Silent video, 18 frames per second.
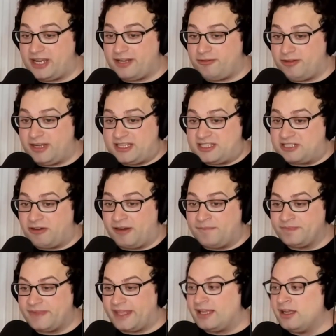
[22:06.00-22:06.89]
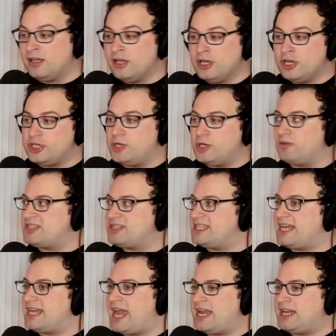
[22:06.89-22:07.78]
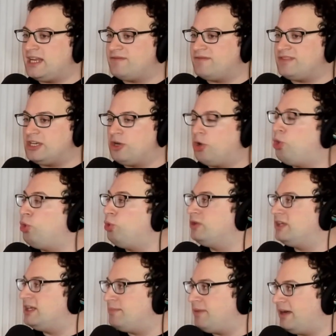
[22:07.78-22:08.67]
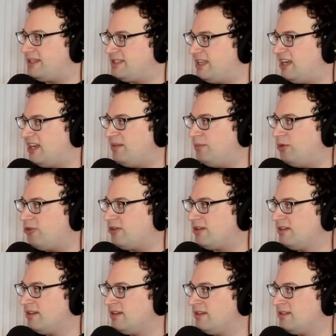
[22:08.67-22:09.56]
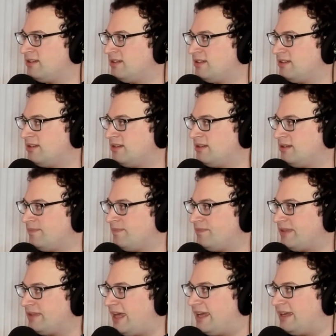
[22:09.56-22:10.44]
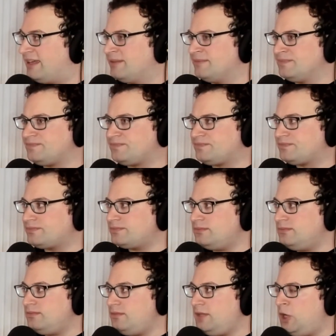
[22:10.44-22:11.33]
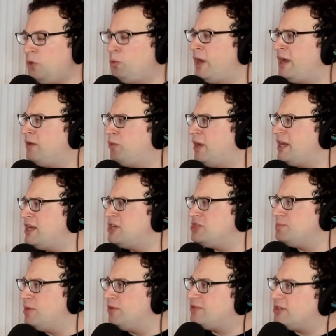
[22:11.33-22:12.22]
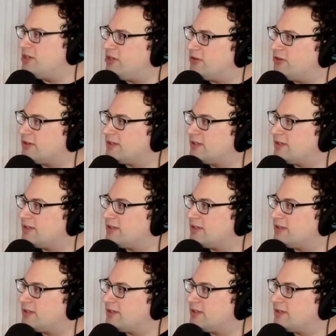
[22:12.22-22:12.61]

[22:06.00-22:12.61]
agree, it's great. Like you don't see any of the old e-bikes anymore. Like, when did you move to New York?